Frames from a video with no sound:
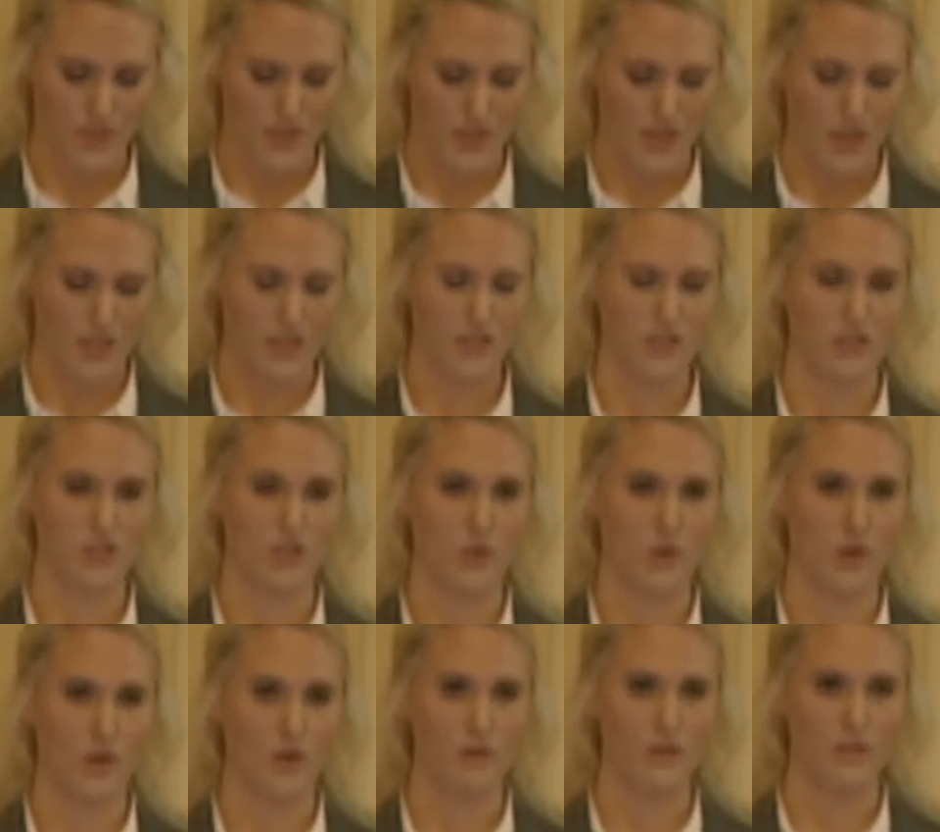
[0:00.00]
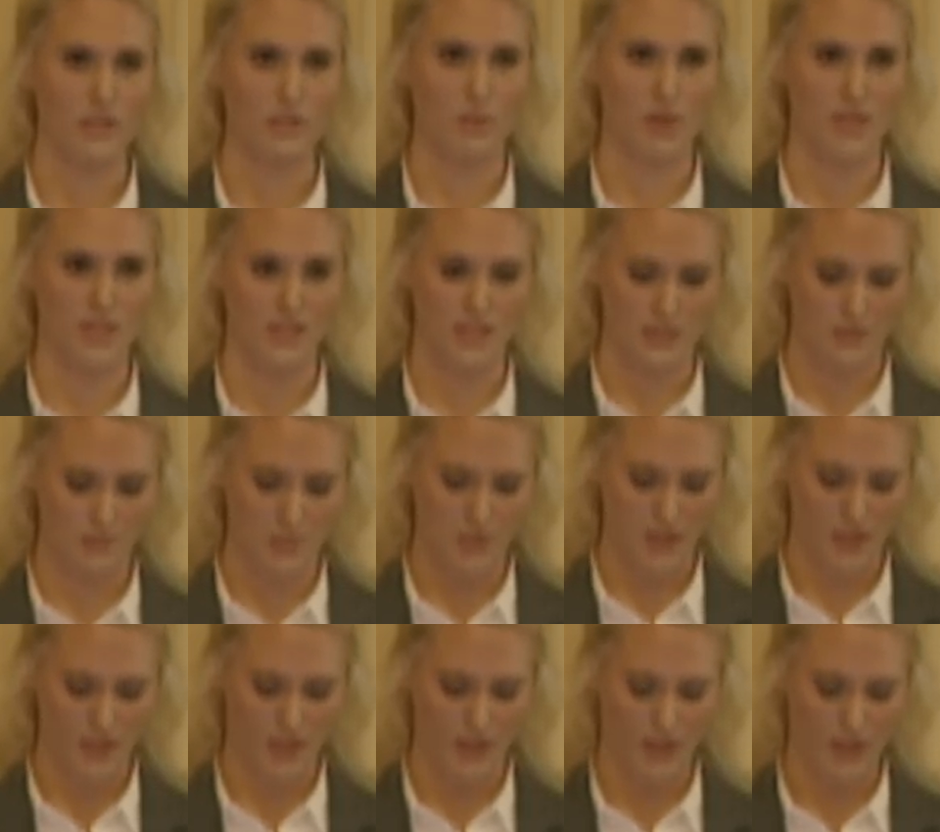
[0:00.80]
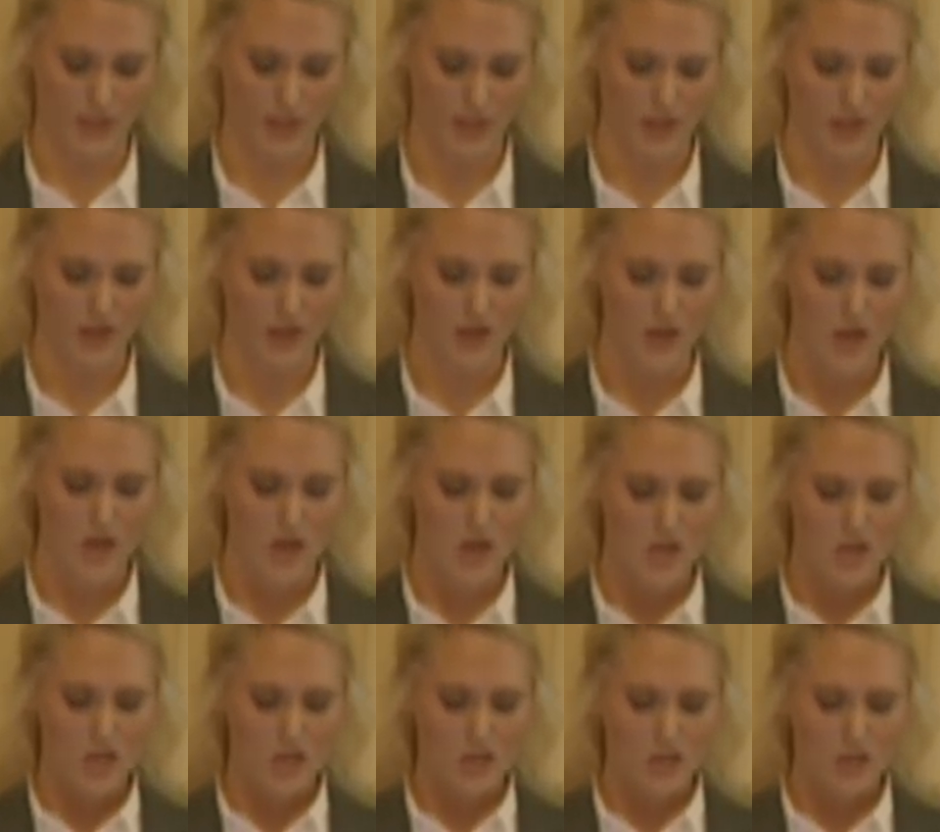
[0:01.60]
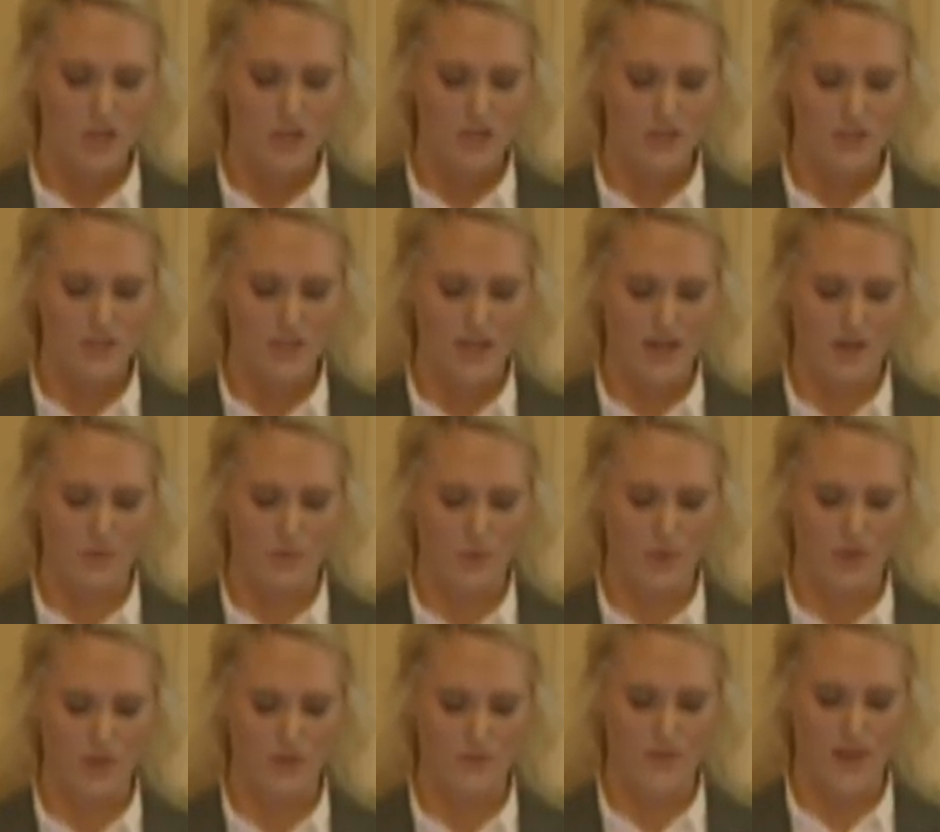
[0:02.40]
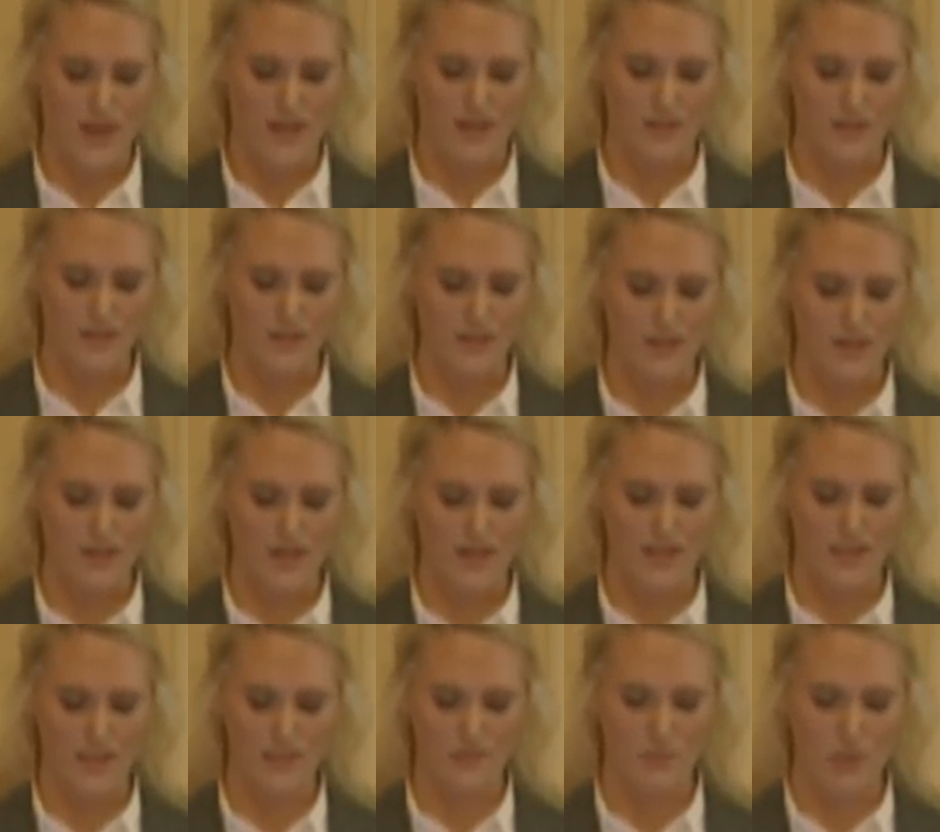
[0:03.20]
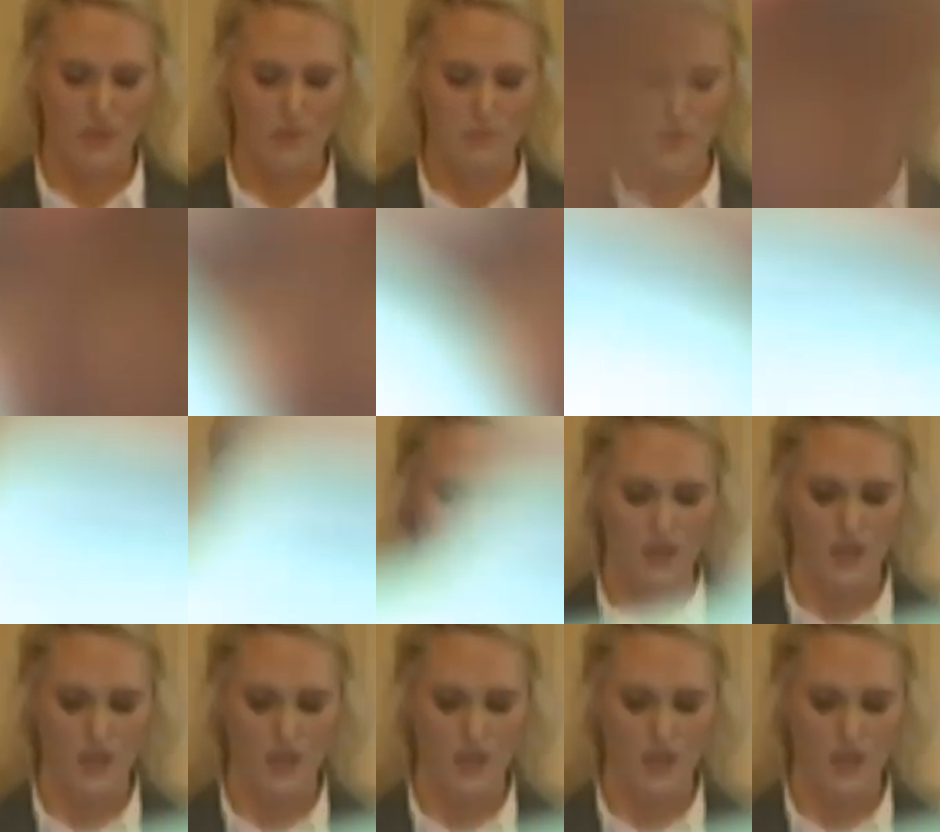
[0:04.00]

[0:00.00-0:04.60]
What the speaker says: It is your responsibility to decide what the facts of the case may be